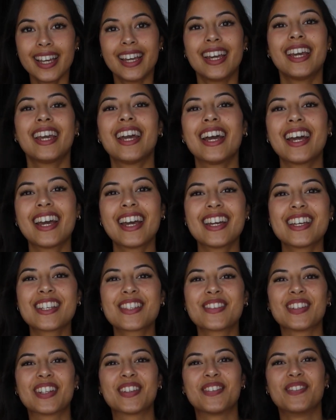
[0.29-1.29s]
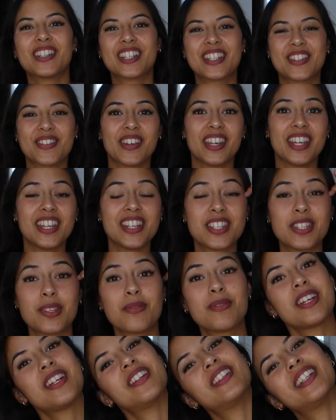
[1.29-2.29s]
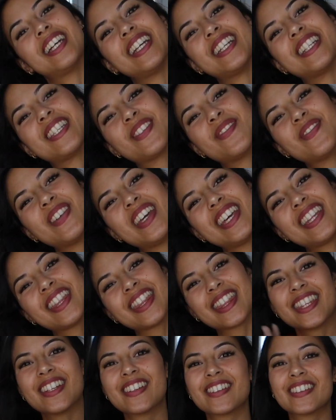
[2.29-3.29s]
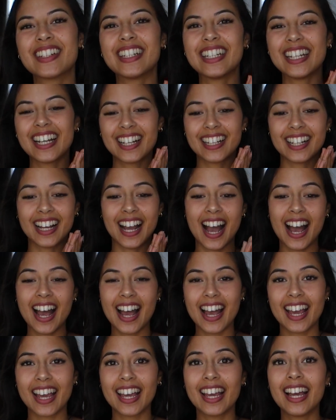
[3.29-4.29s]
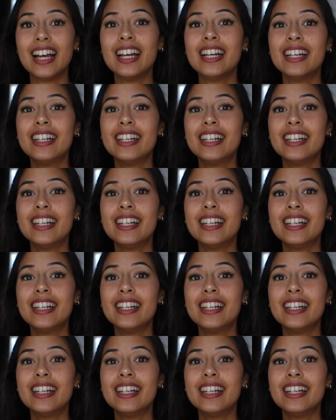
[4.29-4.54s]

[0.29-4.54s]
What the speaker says: Hey guys, welcome back to my YouTube channel. It's me, Itisnirina. Hi!